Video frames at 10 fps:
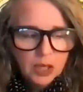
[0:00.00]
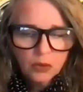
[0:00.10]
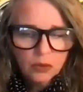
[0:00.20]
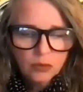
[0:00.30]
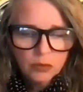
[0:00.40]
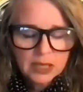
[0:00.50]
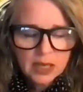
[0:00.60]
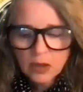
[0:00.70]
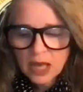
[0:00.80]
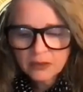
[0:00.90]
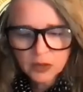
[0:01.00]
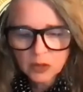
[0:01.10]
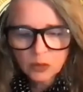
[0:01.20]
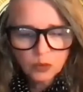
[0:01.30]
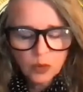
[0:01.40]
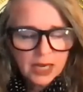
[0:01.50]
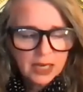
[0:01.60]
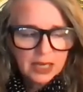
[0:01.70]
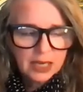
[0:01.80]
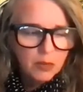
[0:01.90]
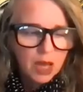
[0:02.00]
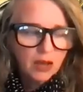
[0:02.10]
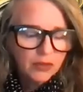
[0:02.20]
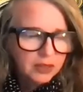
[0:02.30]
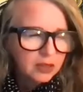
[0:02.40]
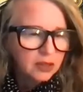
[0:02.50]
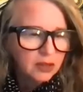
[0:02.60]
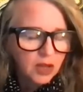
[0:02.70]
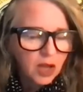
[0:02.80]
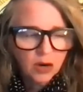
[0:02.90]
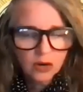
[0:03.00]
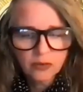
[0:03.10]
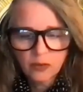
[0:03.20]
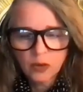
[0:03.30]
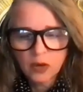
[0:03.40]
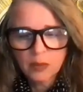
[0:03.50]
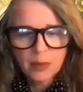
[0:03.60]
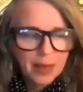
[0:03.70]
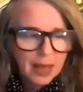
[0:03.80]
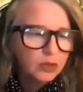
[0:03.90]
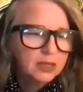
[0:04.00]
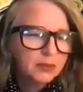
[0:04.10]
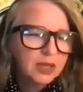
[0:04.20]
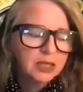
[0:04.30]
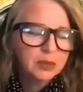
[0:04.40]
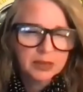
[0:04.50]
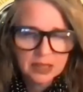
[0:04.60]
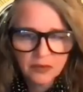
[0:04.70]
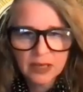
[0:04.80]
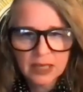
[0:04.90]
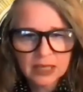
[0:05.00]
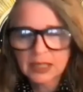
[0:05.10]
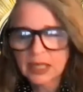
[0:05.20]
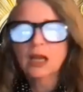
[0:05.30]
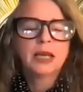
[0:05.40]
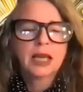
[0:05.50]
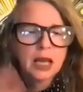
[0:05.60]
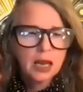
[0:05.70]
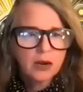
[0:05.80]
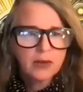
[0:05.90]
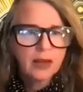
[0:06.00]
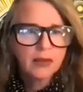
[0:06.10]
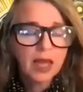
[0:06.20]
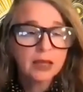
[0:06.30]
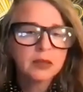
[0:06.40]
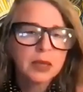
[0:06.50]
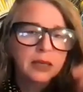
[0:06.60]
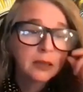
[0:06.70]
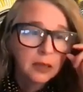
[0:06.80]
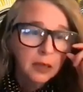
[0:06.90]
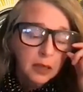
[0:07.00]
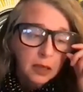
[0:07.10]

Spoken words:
you say you have to write an email that's a little longer form about something specific, and it's, oh my God, I don't even have the headspace.